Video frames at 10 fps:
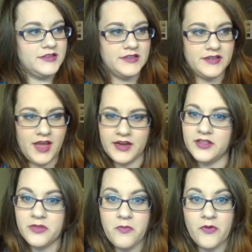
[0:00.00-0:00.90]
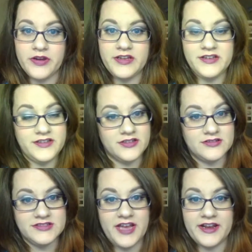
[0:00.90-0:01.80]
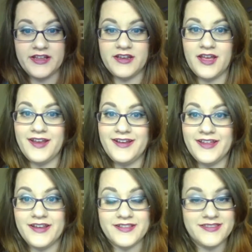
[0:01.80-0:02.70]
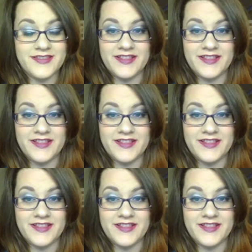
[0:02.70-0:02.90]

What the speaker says: 9 in the morning till 9 at night, and